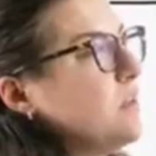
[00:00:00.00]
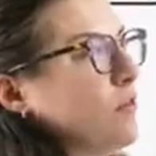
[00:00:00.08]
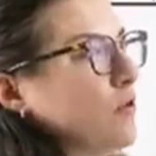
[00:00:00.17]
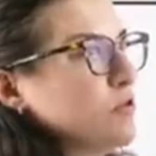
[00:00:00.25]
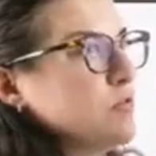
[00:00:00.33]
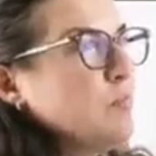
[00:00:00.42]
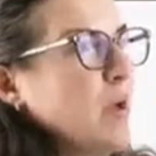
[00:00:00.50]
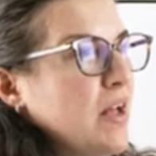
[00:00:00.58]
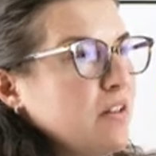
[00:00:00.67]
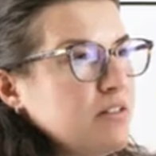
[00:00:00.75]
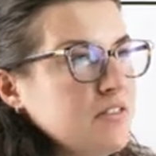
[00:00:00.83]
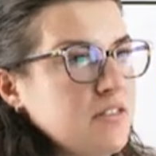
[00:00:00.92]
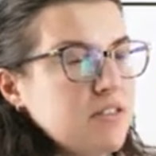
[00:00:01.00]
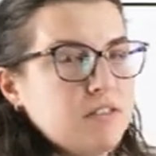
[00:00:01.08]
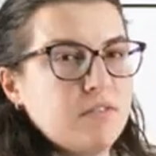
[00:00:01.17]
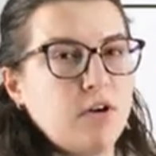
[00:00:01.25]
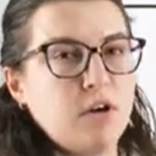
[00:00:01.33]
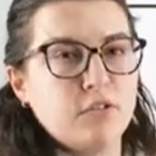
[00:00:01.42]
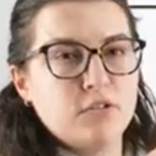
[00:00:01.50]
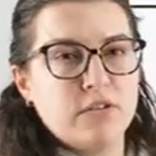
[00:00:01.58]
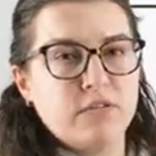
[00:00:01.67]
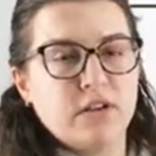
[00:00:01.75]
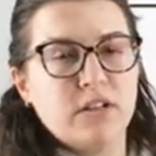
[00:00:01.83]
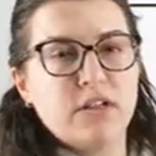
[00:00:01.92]
those balances of all those
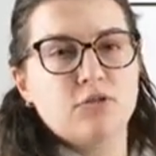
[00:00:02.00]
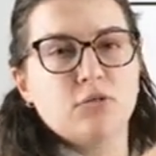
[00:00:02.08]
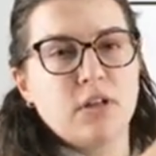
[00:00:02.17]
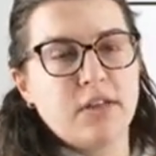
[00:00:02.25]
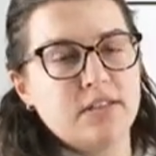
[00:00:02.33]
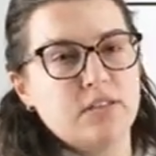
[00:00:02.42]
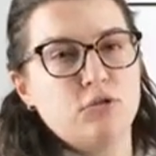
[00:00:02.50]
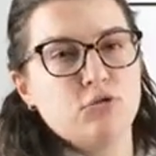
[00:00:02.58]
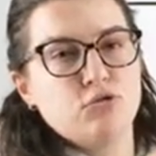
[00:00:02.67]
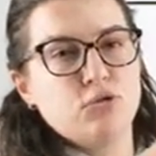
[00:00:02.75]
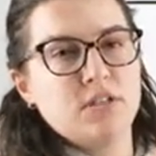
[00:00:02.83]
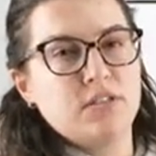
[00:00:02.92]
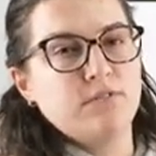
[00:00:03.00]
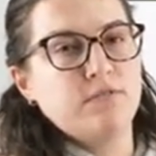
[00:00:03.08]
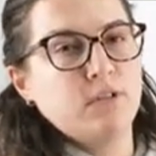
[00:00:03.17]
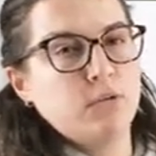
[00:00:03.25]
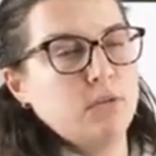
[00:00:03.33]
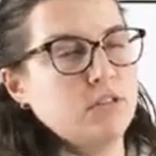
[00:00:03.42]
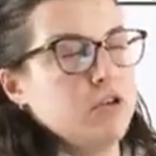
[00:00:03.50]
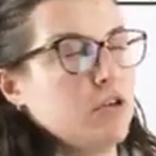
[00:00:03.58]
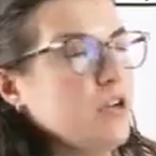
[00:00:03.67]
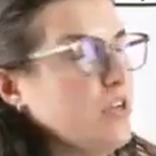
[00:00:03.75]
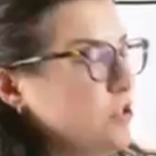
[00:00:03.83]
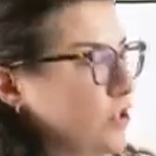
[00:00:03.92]
different electrolytes and nutrients and fluids are
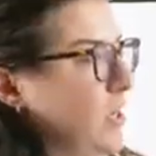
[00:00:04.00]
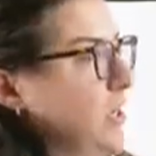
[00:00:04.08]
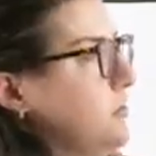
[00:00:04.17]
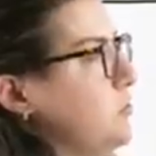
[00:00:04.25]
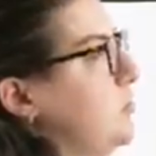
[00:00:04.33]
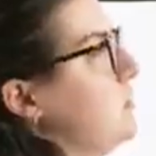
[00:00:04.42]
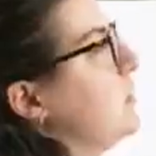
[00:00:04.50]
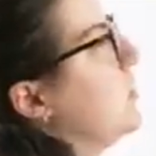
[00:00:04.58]
going to change.